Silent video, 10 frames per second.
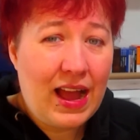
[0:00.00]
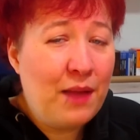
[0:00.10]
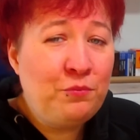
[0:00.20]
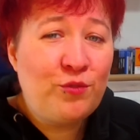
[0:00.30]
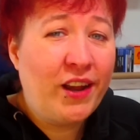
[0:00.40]

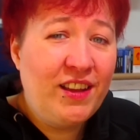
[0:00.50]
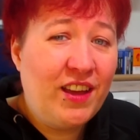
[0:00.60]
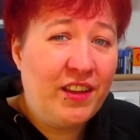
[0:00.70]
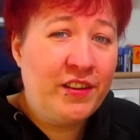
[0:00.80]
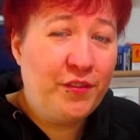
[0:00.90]
I'm running
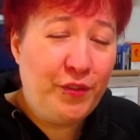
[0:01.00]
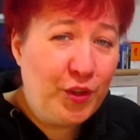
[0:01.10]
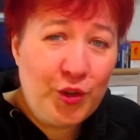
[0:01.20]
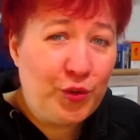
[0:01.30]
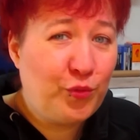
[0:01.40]
out of
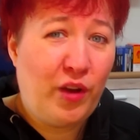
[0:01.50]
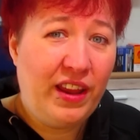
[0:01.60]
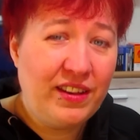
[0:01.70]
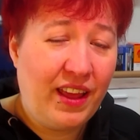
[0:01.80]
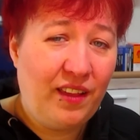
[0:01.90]
good
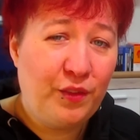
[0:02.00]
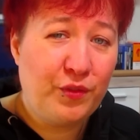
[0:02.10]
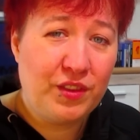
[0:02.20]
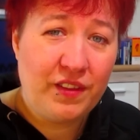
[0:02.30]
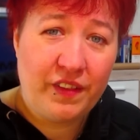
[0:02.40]
ratings
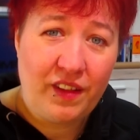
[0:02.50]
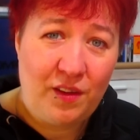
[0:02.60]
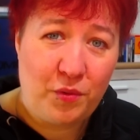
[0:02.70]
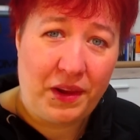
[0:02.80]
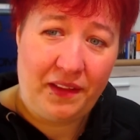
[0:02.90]
for the
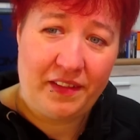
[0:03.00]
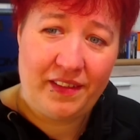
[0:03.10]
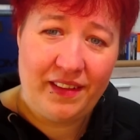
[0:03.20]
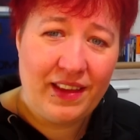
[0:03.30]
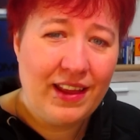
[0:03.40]
series.